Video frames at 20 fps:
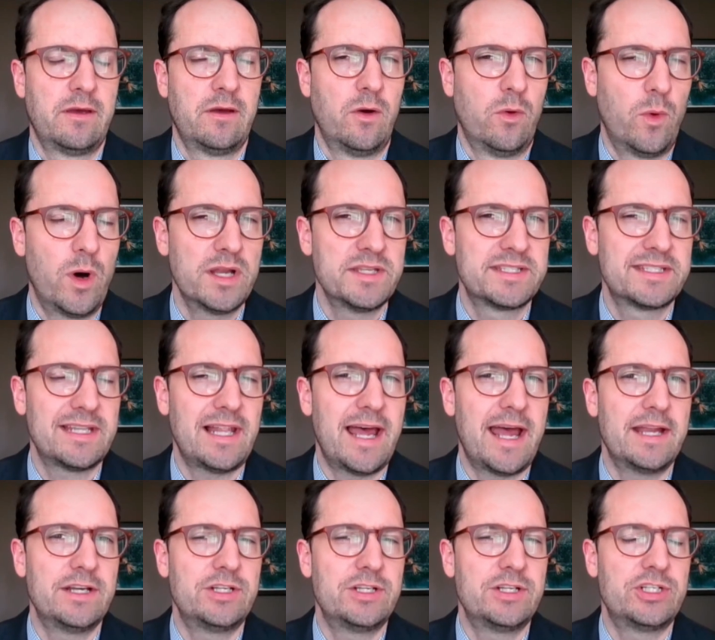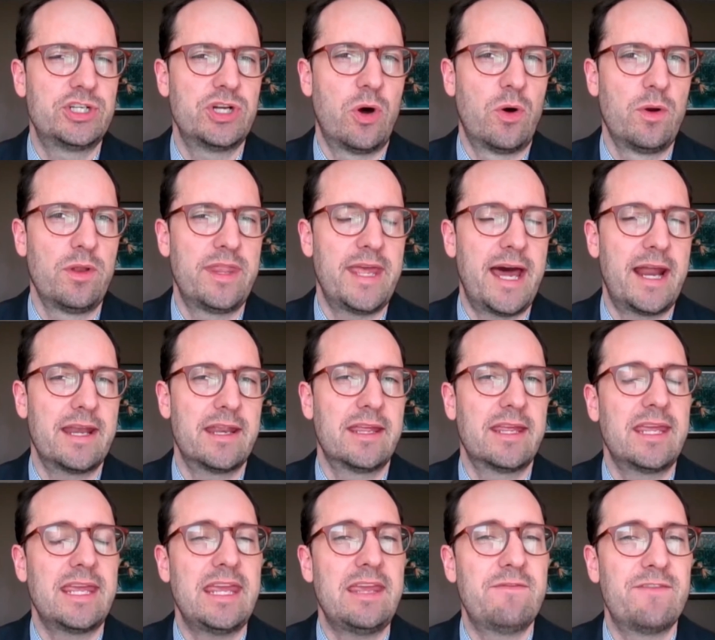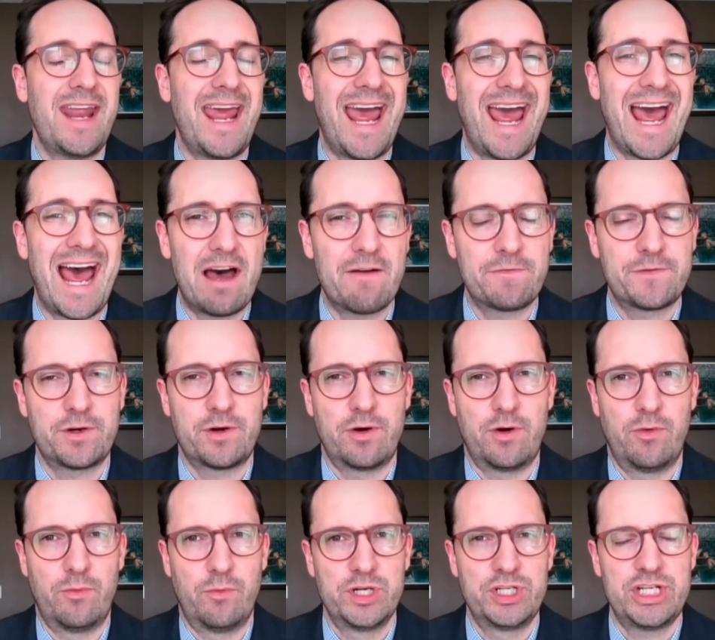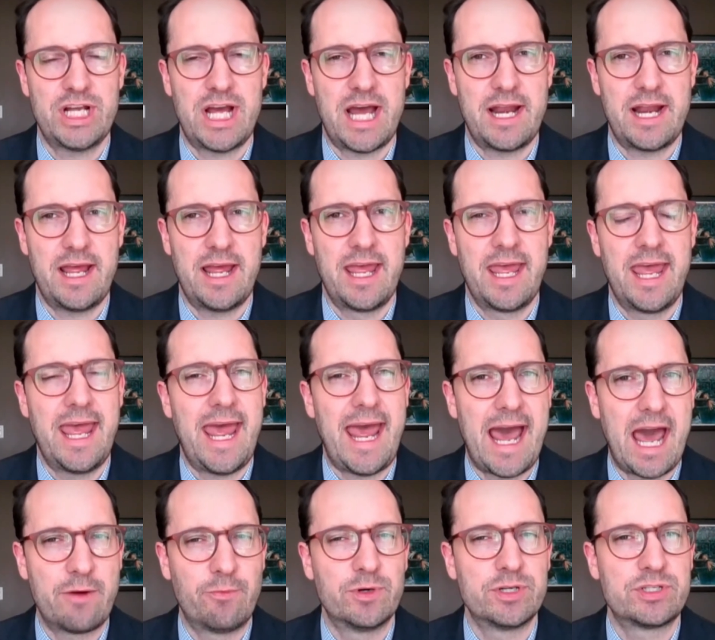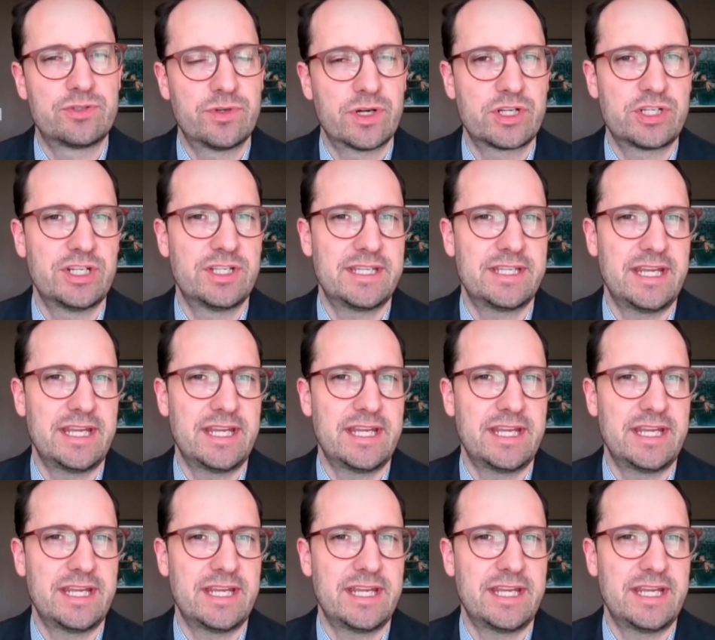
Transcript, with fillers: One slide showed that even after Regina had restrictions